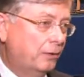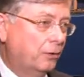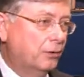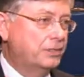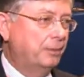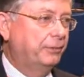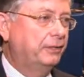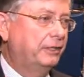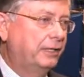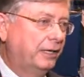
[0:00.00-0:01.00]
or
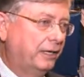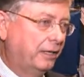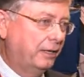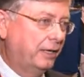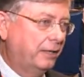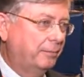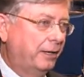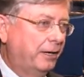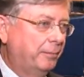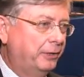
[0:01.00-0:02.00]
something that they are, like a
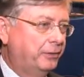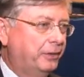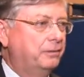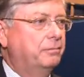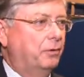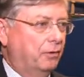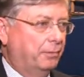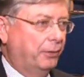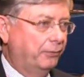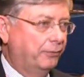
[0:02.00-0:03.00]
biometric, or
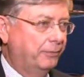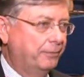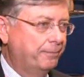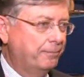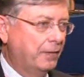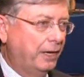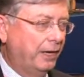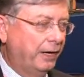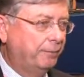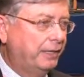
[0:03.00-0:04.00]
both.
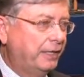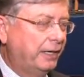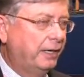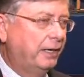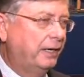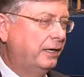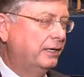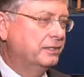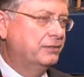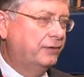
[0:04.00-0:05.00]
And PKI
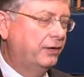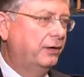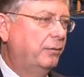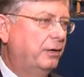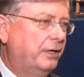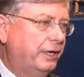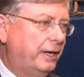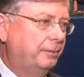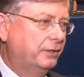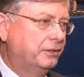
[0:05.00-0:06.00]
is very well
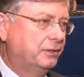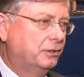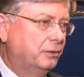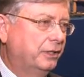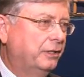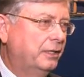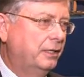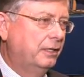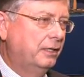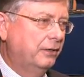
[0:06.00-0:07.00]
adapted to doing
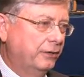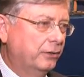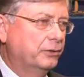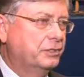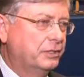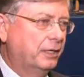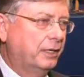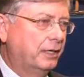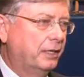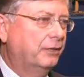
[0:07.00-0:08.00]
those
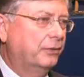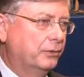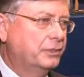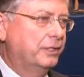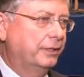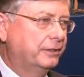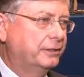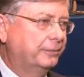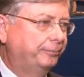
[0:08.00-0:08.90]
things.